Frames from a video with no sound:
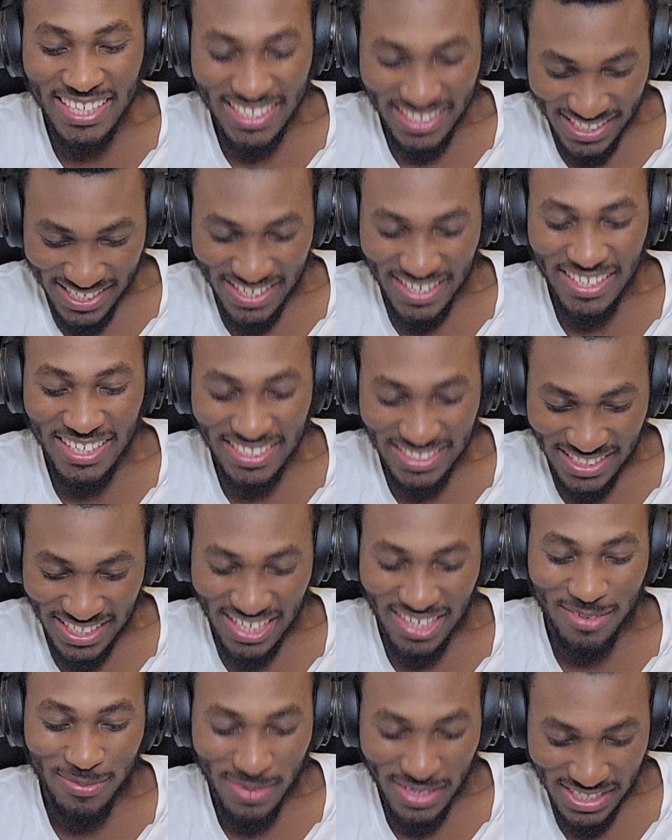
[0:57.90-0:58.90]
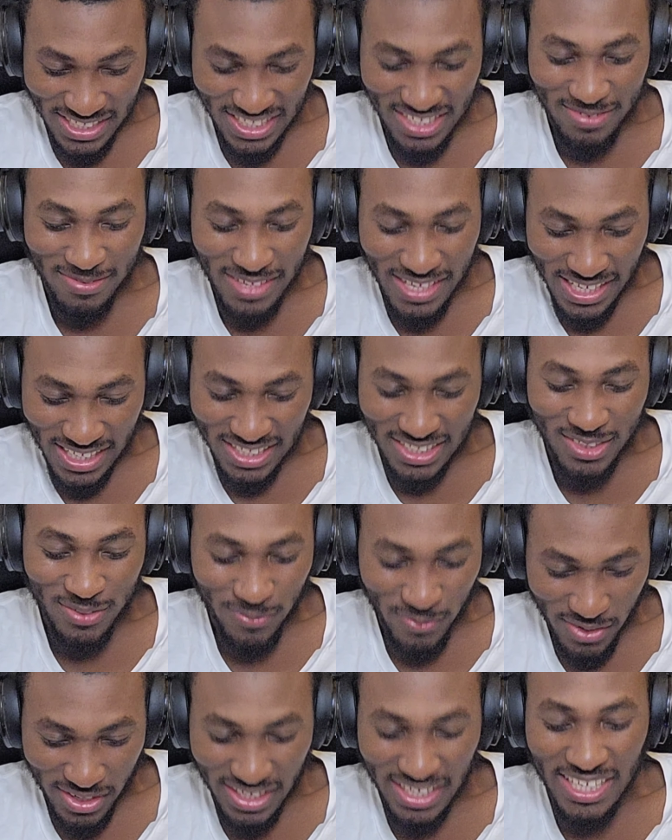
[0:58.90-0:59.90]
yeah, this anime seems like it's
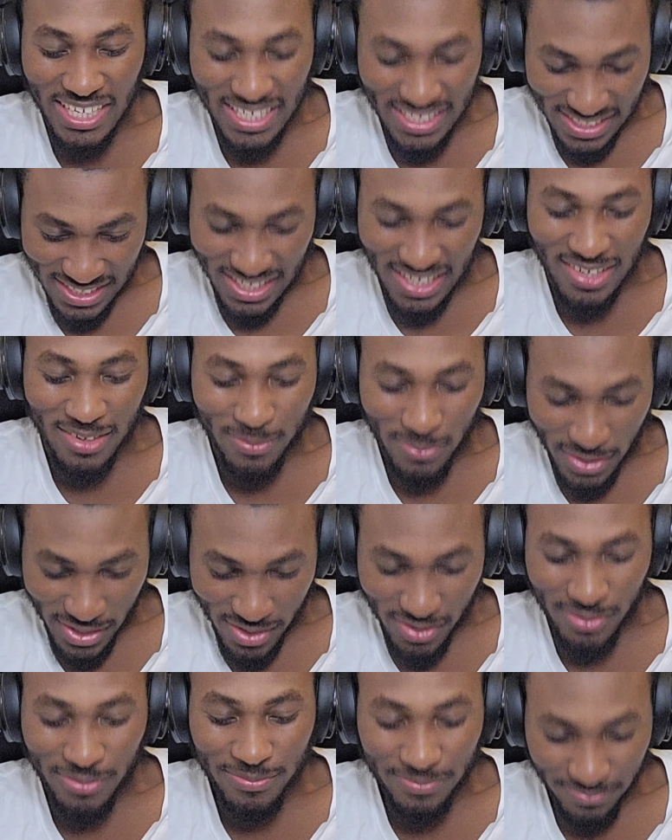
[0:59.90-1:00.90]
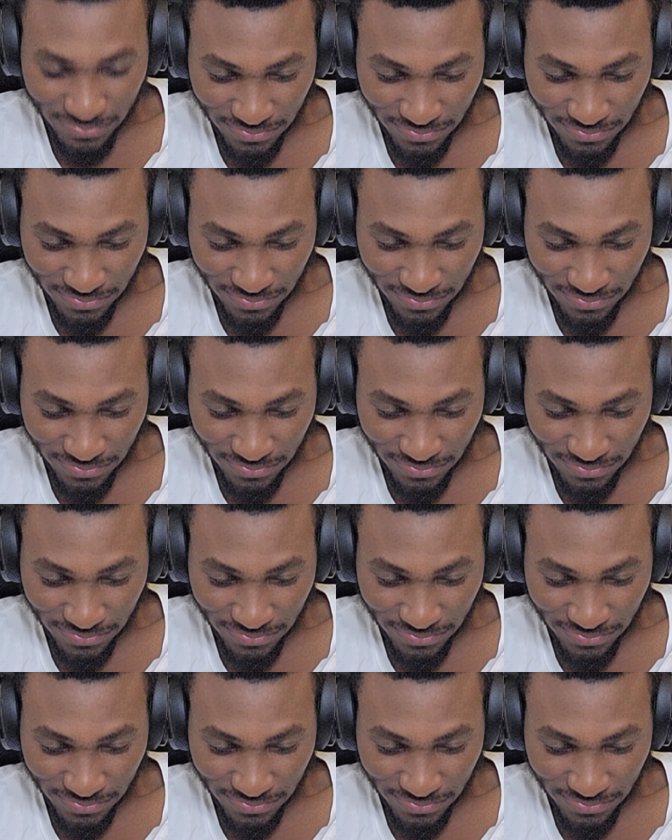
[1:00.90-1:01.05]
funny as hell, bro.